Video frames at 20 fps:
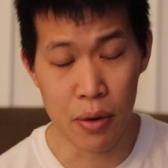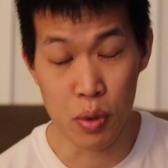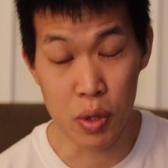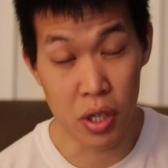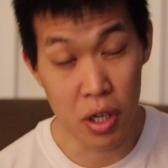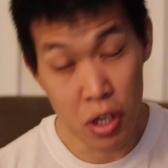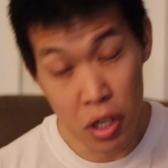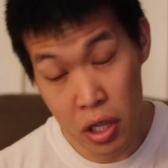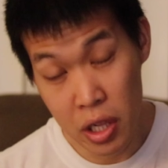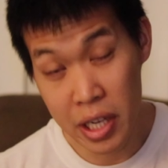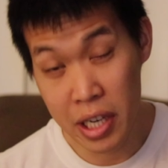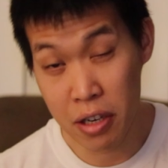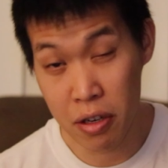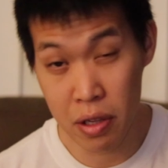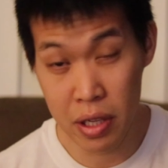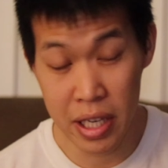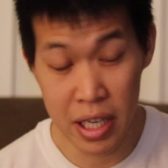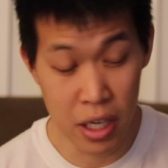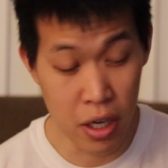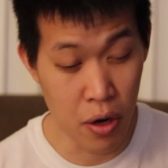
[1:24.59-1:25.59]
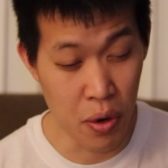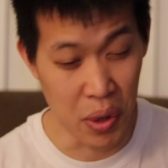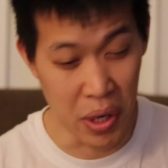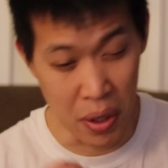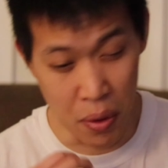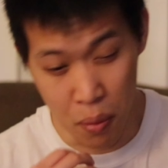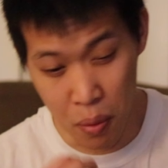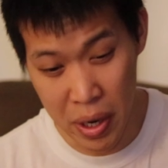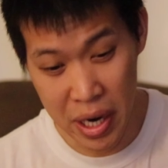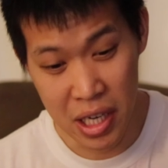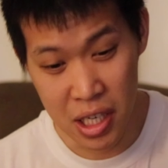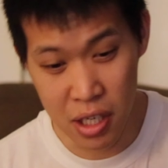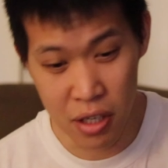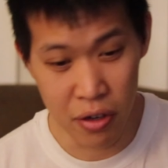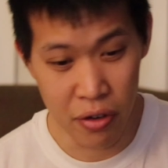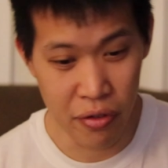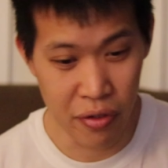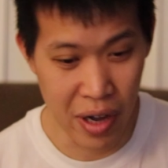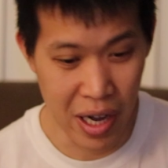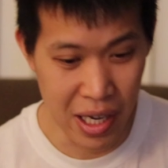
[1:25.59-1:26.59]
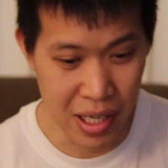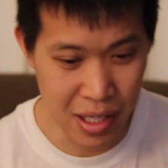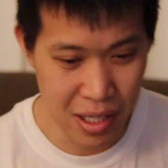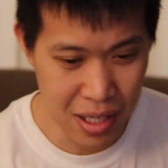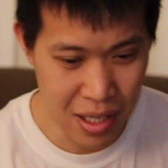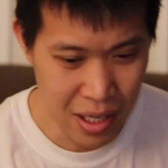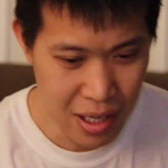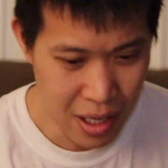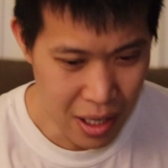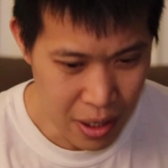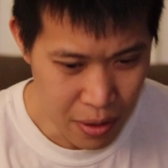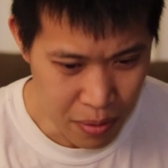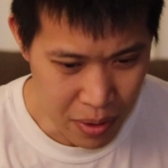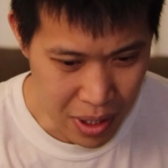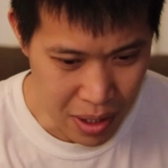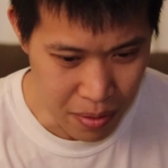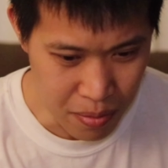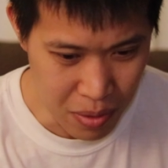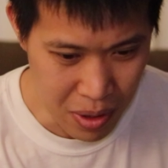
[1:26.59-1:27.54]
was clearly going way too fast. We can